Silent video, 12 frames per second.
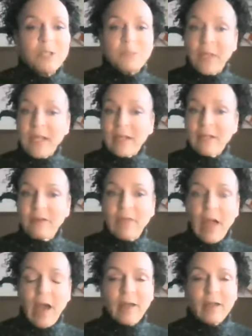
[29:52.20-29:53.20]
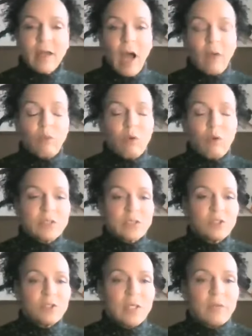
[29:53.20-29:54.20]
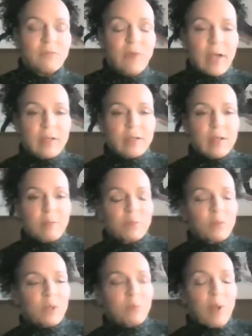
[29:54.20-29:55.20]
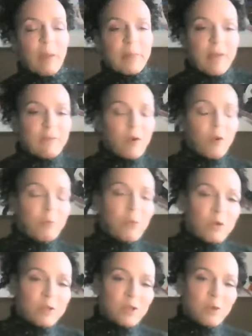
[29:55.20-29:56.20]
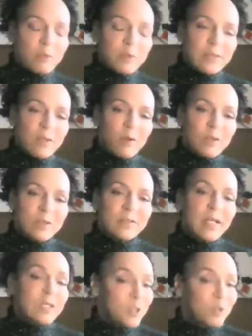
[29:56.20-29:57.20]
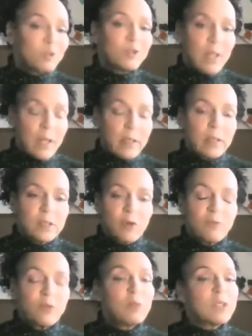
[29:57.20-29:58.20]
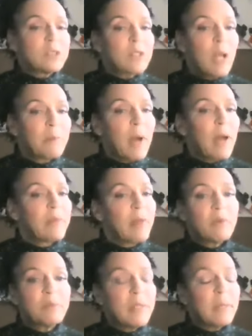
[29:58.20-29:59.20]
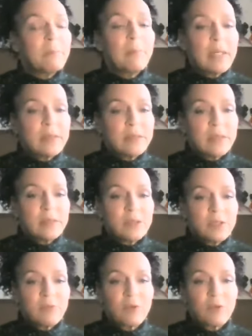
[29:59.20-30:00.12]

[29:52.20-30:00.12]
Speaking of that, I will send you an invite. I'm gonna probably have a brokers open on next Tuesday. So if you would stop by, that would be amazing, Jennifer.